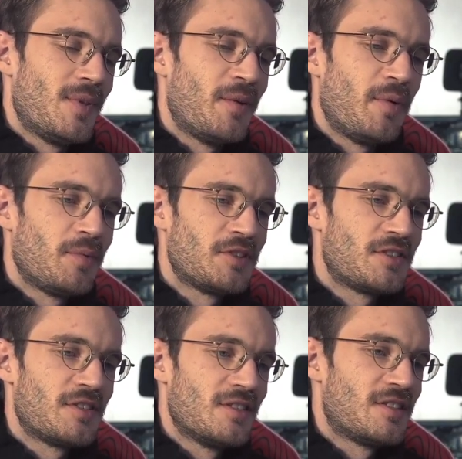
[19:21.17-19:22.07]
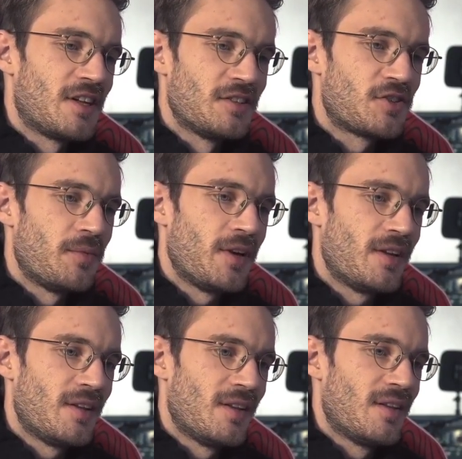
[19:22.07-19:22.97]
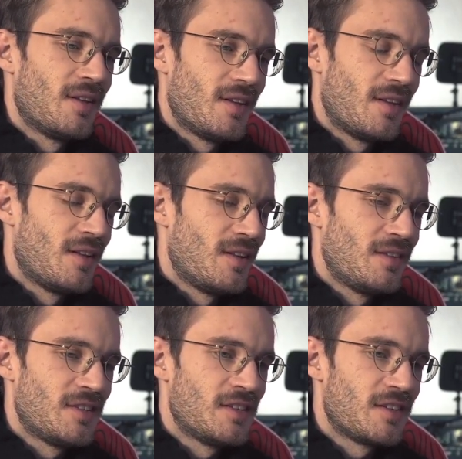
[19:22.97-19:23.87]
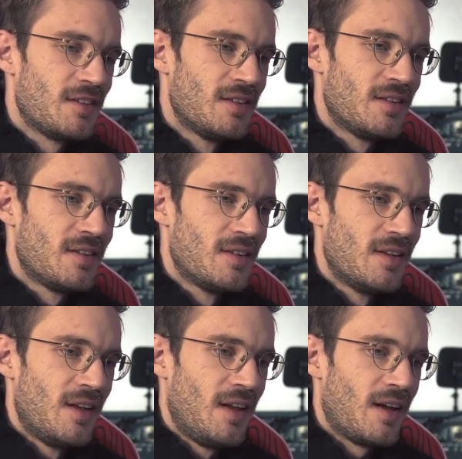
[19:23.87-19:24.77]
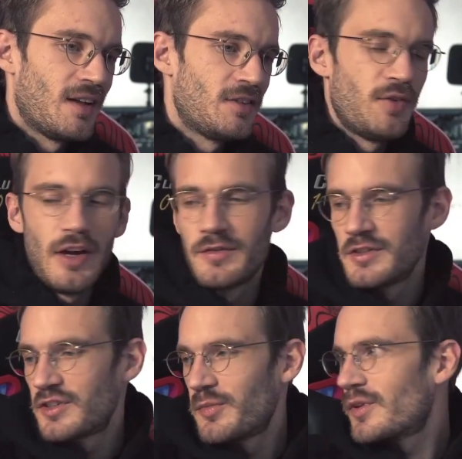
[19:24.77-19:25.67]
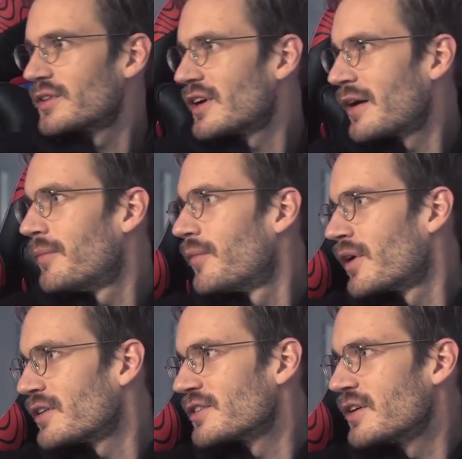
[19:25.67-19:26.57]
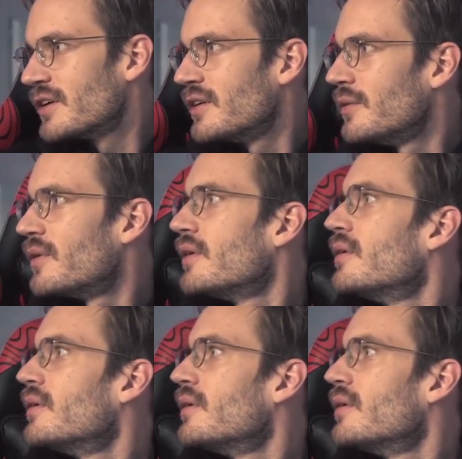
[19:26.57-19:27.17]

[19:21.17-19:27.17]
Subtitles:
Are people still streaming it? Seriously? I guess if you have to stream all the time, what else are you gonna do?